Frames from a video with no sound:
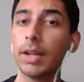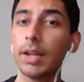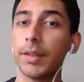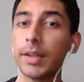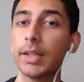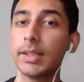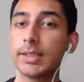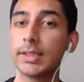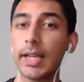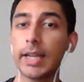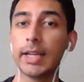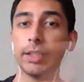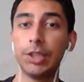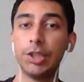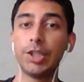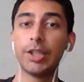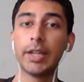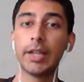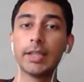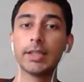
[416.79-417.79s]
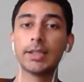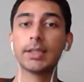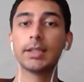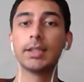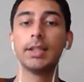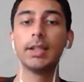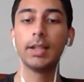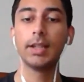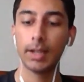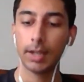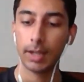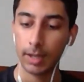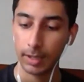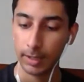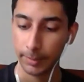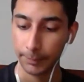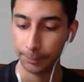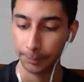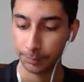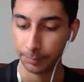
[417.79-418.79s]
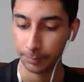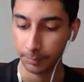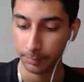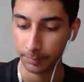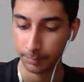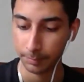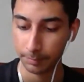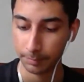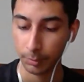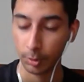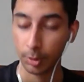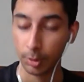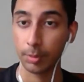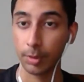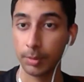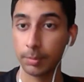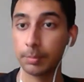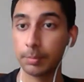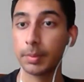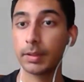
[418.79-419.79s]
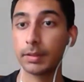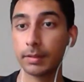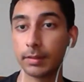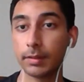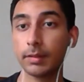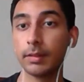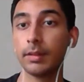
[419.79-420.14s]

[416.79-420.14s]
I think in second year, it gets more important. But